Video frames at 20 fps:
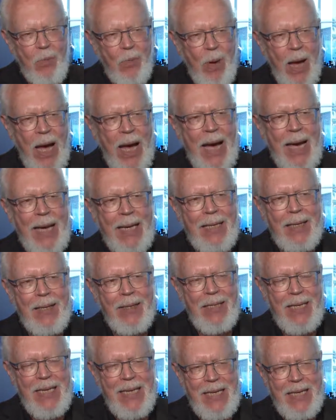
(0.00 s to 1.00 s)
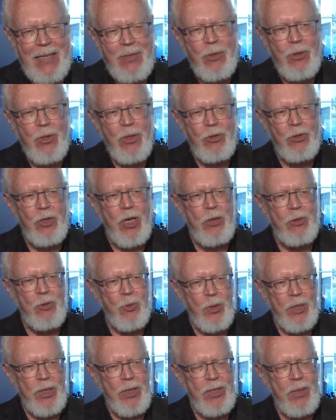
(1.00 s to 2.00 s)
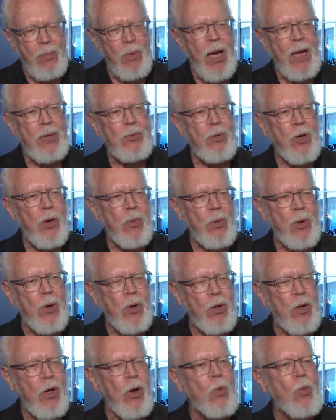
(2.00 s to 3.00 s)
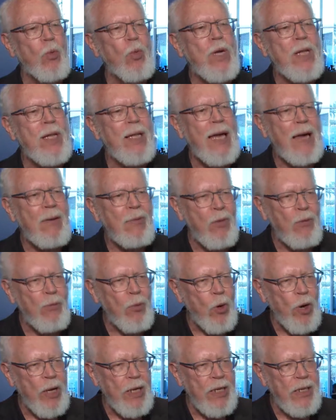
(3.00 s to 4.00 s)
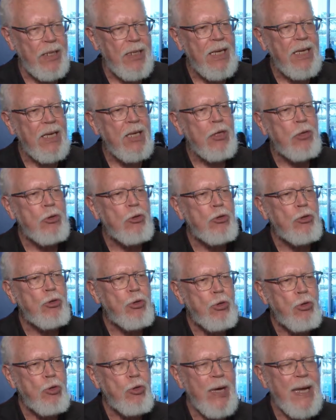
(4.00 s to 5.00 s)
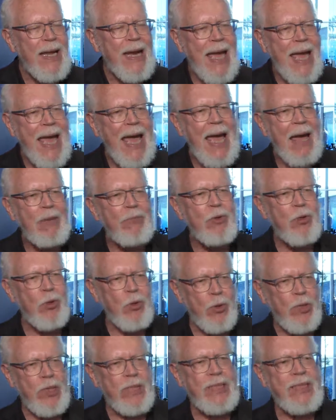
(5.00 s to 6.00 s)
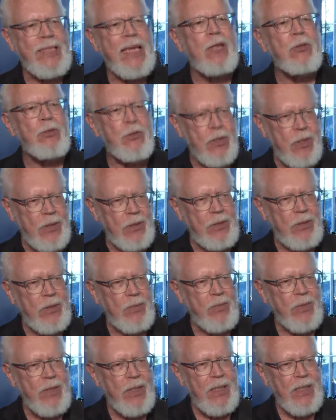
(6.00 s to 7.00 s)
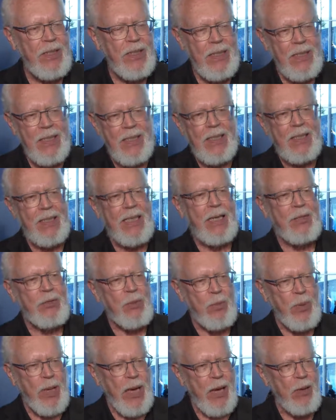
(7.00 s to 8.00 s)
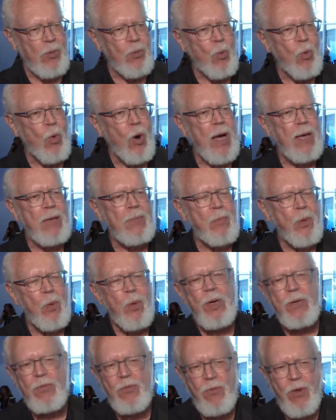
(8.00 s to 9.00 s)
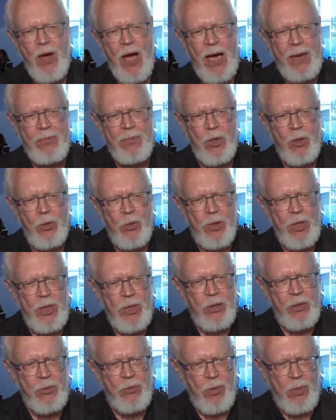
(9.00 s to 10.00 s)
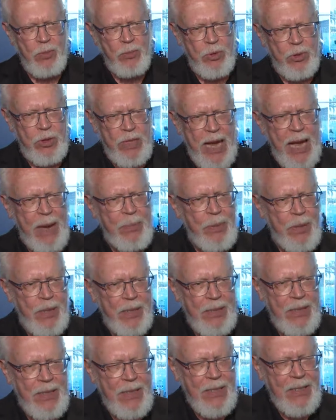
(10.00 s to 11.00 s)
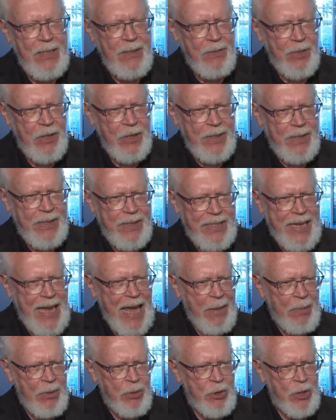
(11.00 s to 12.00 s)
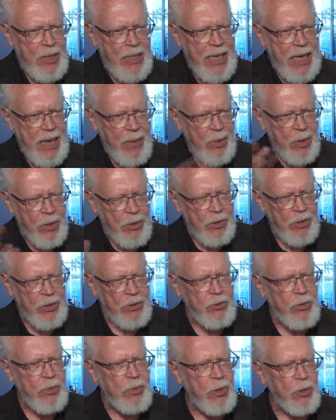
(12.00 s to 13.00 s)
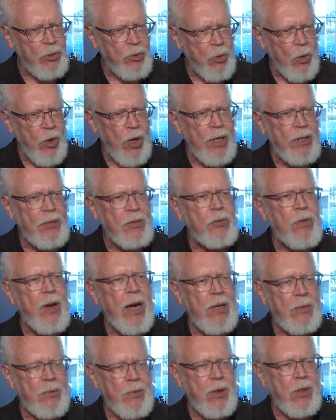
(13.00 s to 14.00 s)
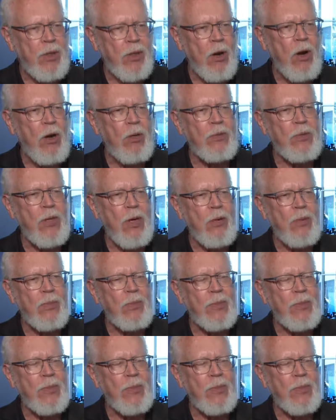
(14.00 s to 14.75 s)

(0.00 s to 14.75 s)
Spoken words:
By the end of the century, the Montreal Protocol will have avoided 2.5 degrees Celsius. That's about 1.5 degrees from stopping the damaging chemicals from destroying stratospheric ozone.